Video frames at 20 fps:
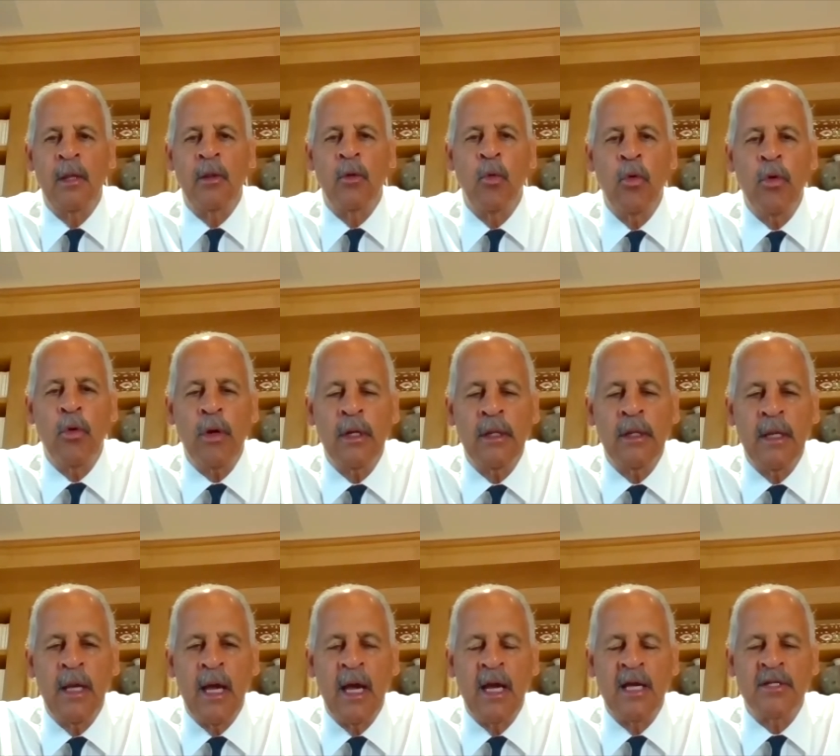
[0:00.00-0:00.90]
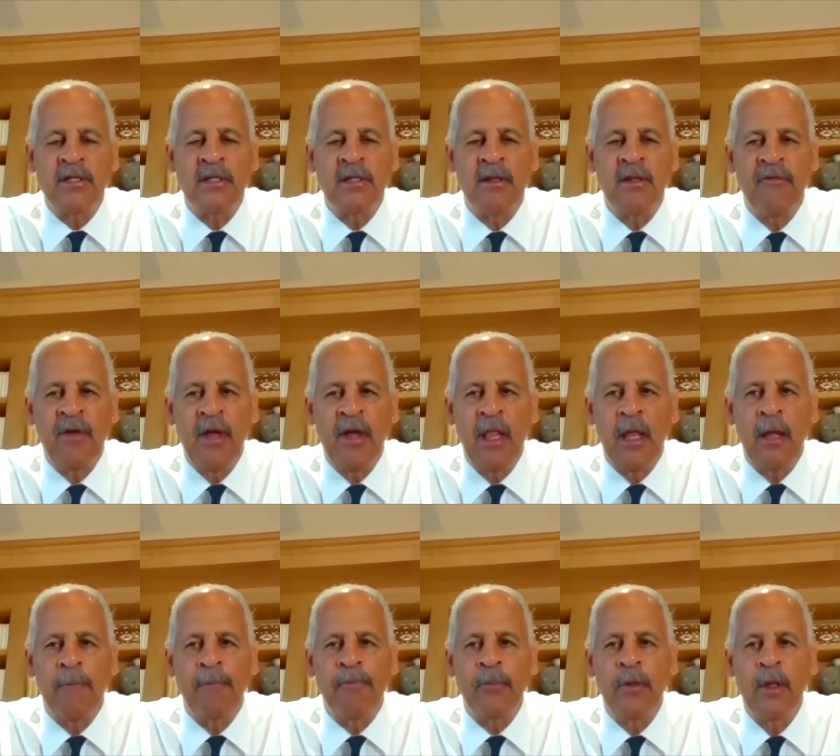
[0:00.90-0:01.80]
and organize and
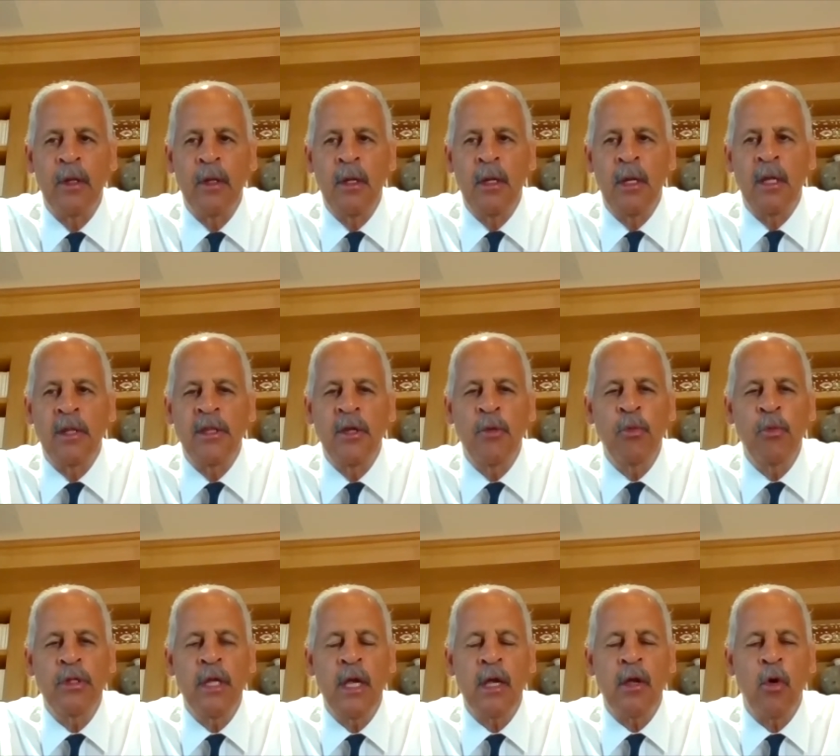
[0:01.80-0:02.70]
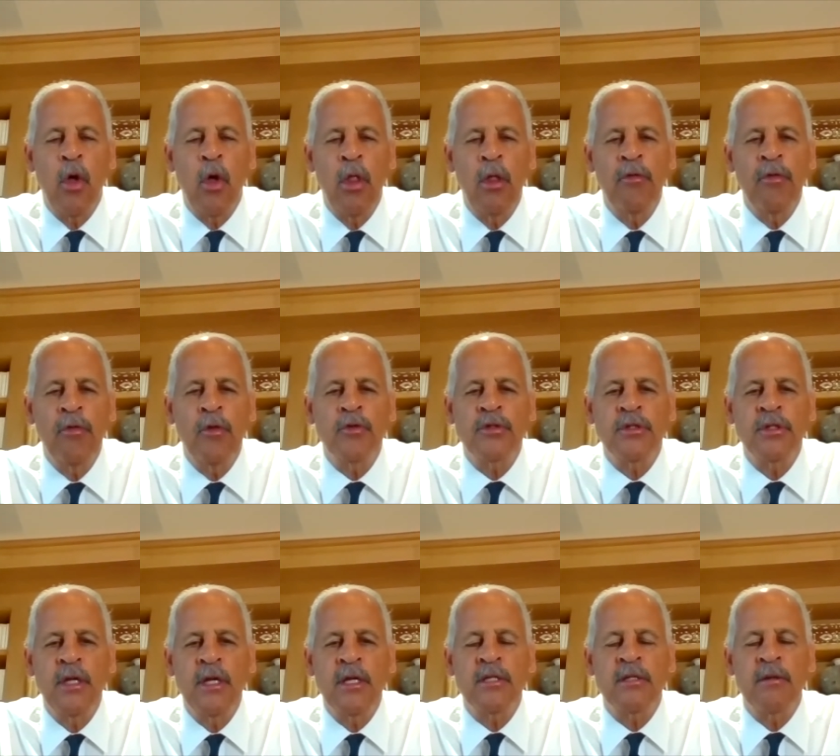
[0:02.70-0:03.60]
develop. And then we take all those
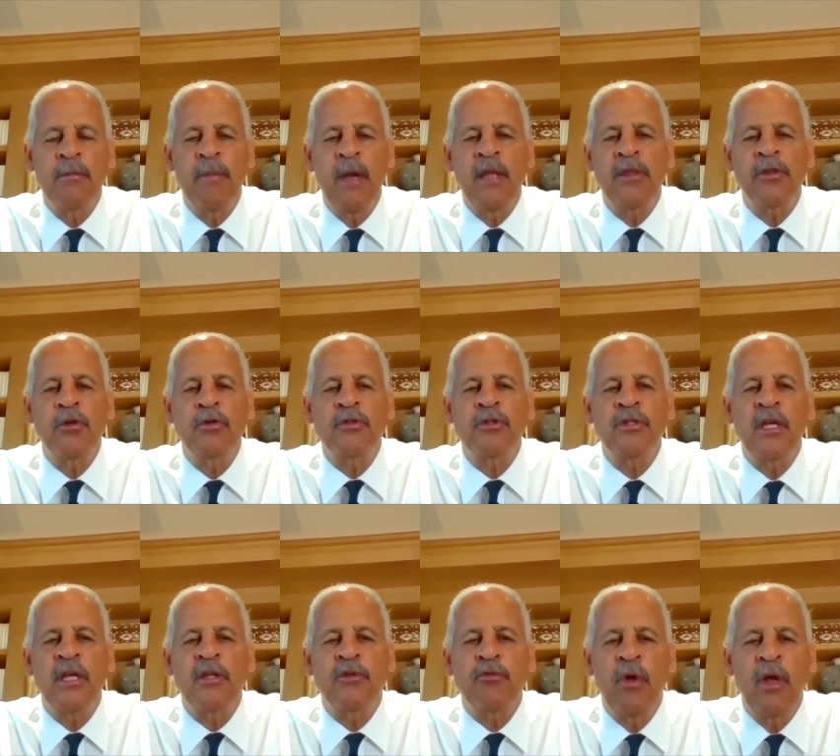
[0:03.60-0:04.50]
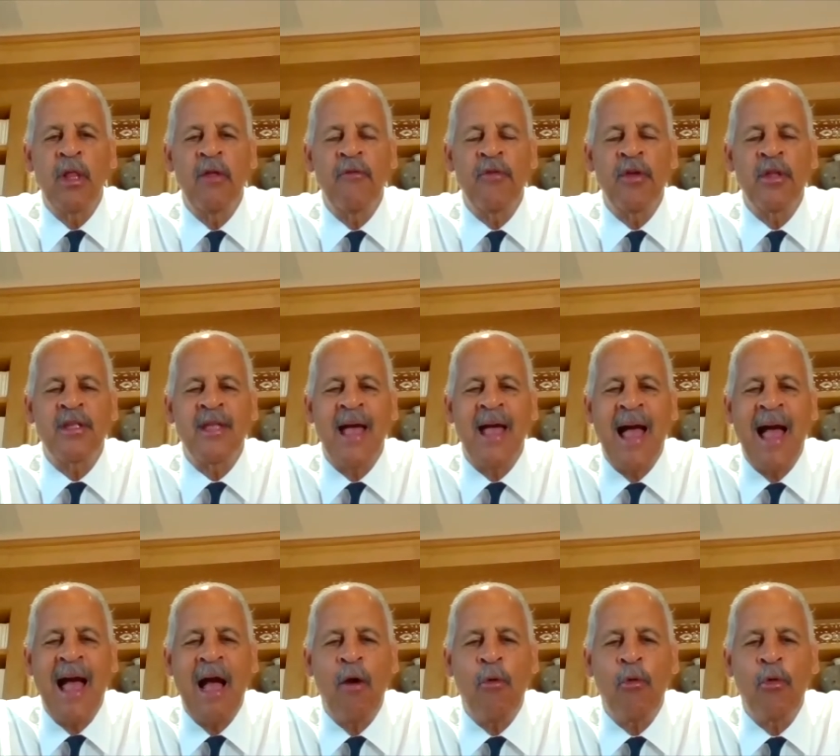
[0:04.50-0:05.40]
things and make those things relevant to
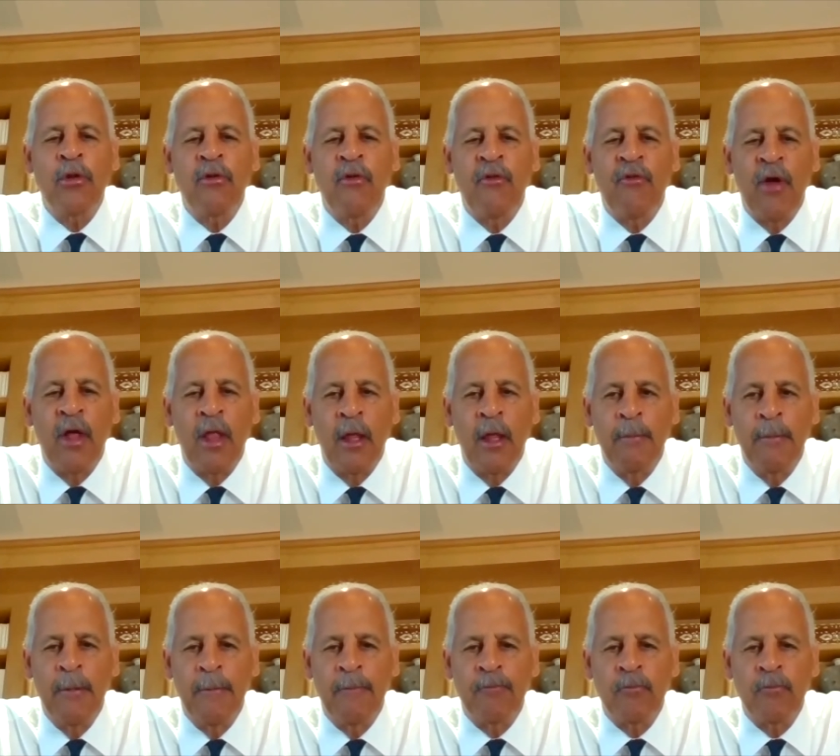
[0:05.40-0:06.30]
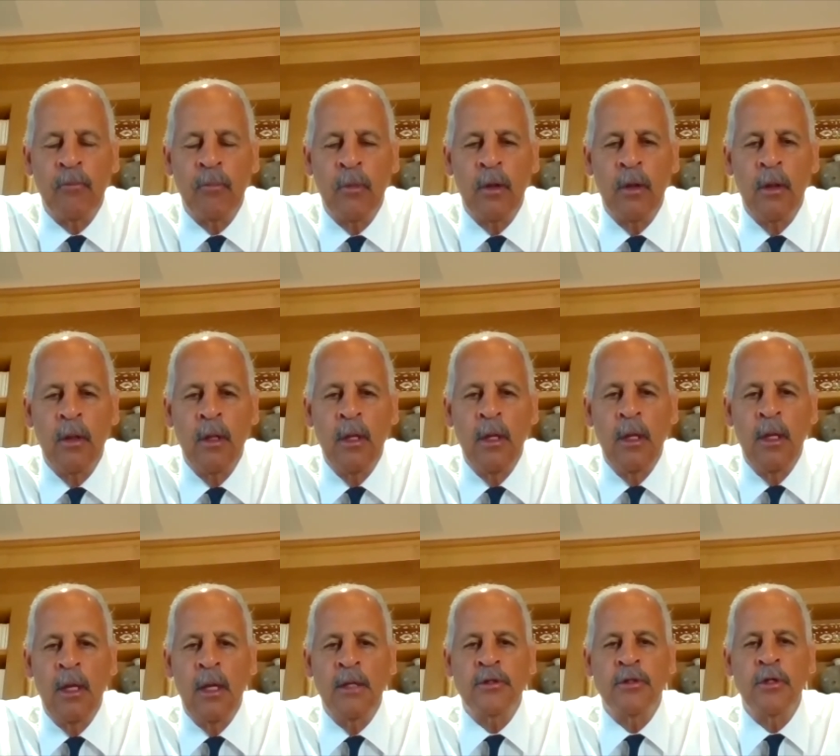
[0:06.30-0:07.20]
our development.
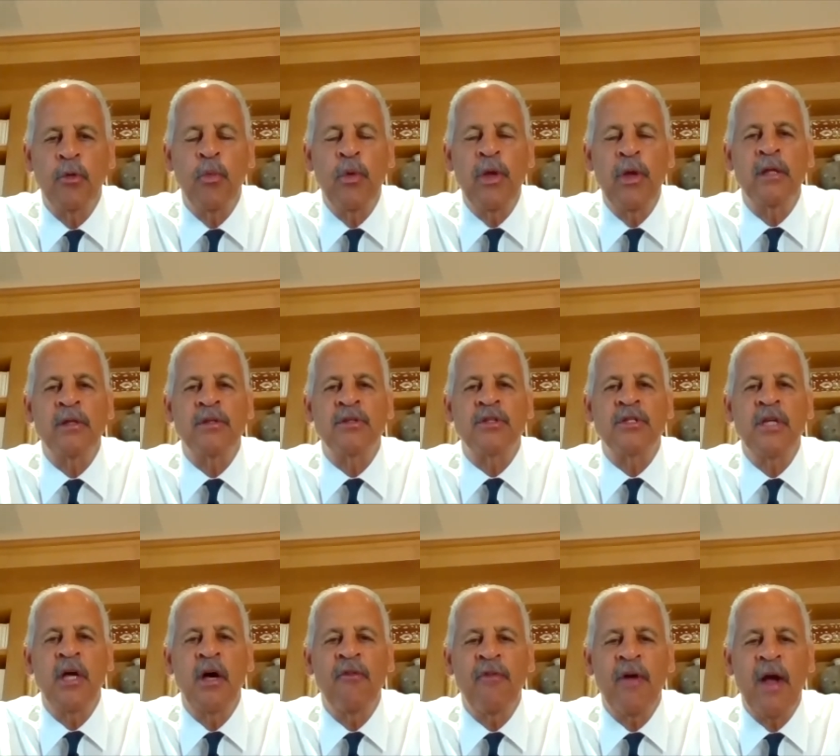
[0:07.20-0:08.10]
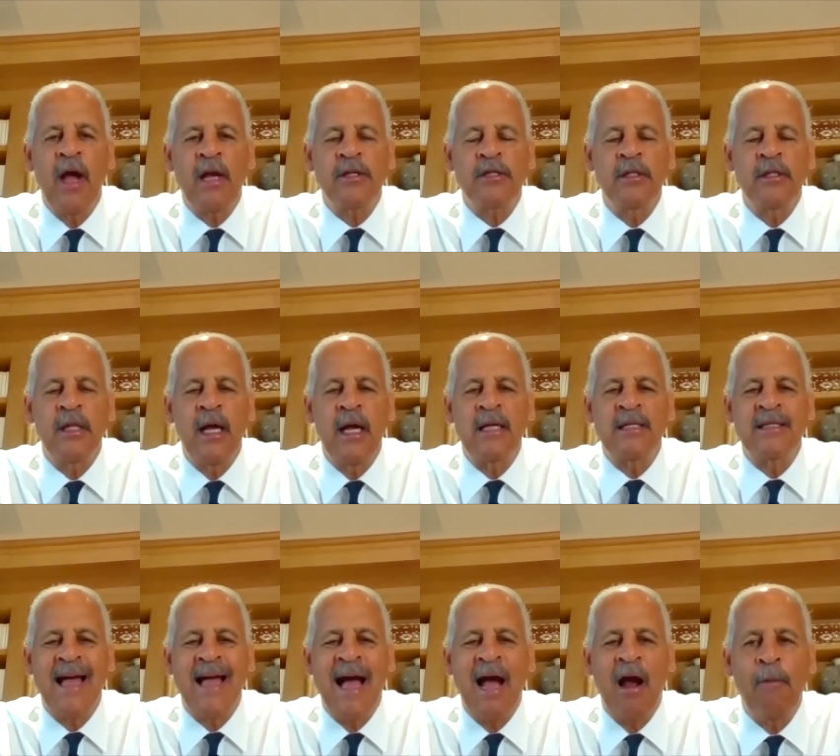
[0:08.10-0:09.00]
So we can
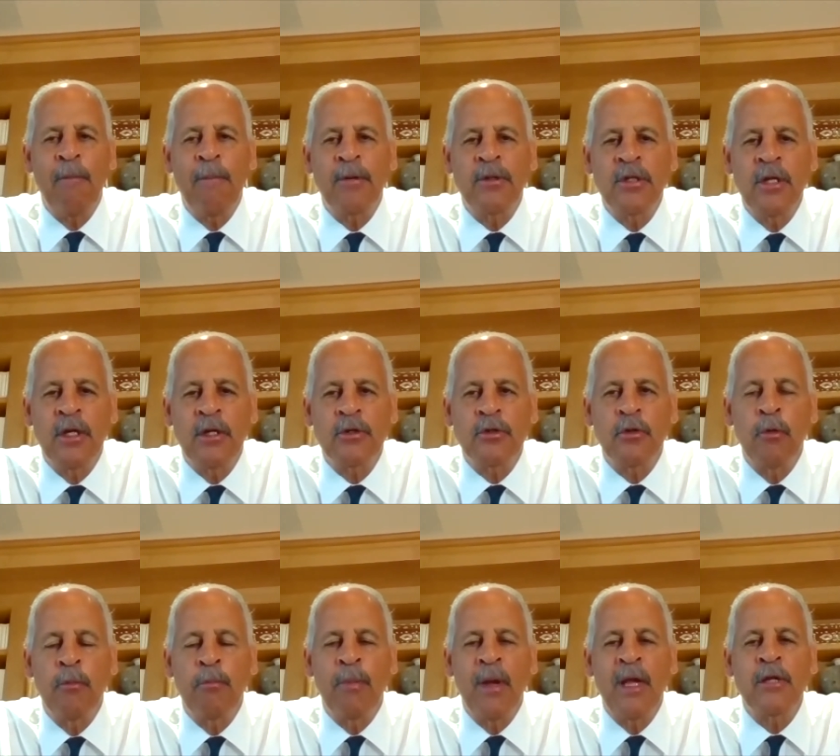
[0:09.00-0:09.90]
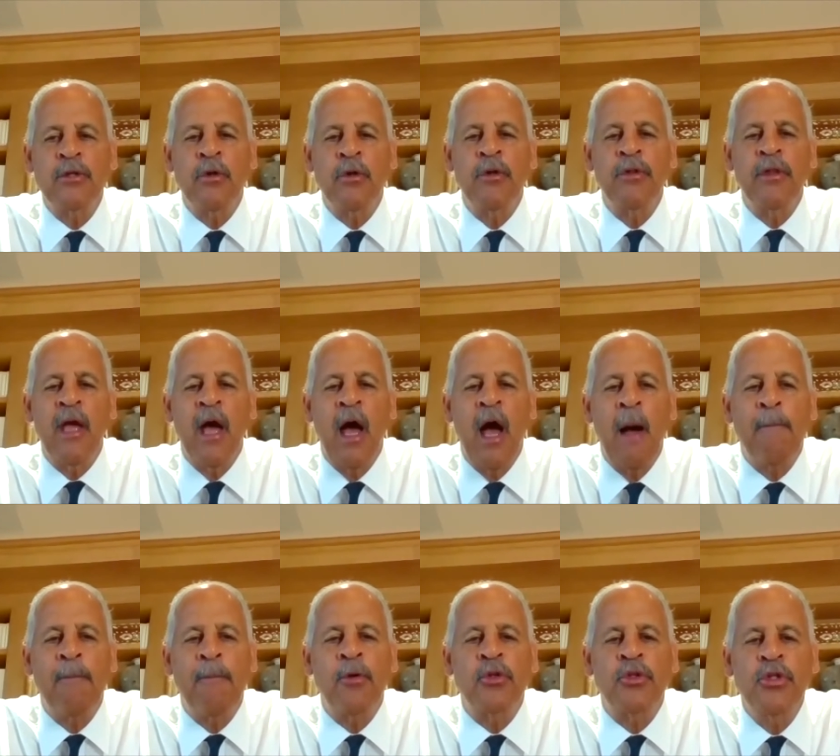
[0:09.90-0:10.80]
self-actualize our potential based on the
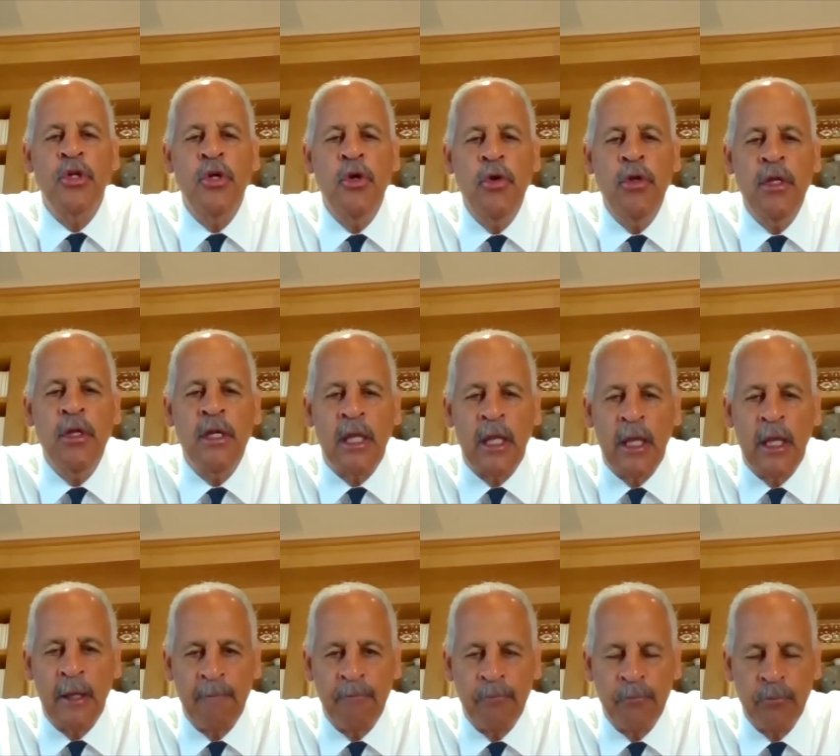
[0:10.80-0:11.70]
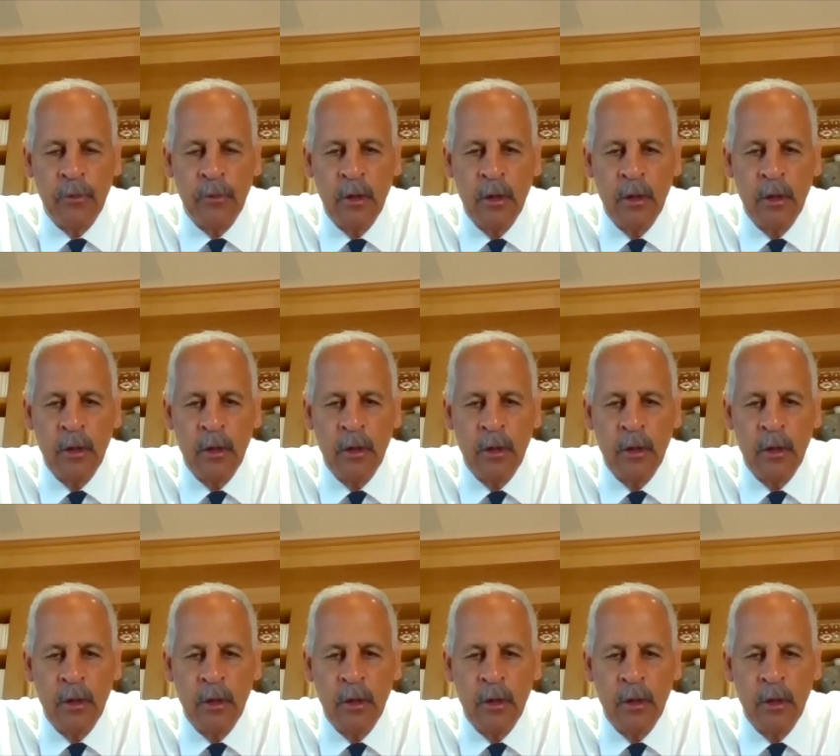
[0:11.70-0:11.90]
opportunity